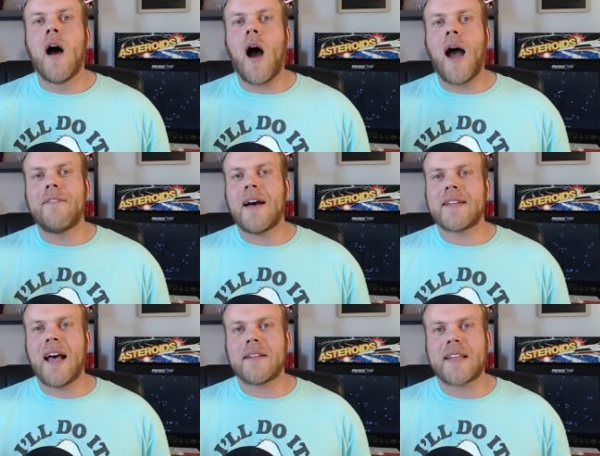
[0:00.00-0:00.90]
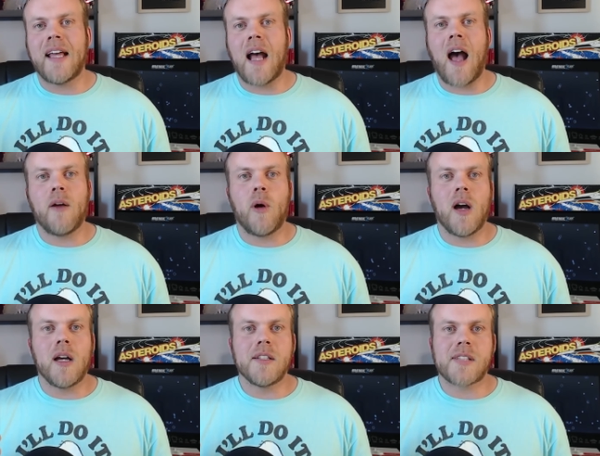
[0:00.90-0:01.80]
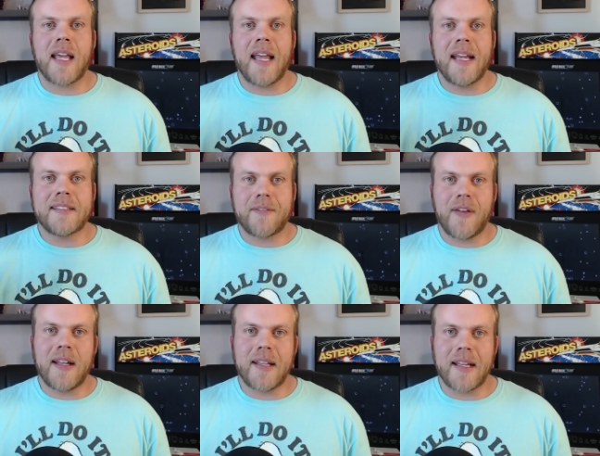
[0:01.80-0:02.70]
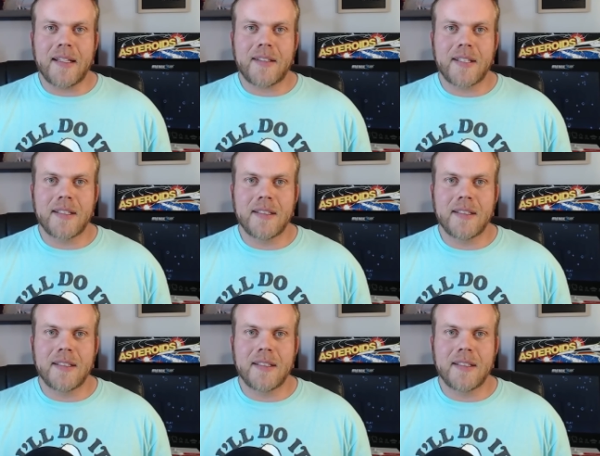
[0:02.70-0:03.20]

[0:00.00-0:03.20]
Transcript: I found out that I was a defendant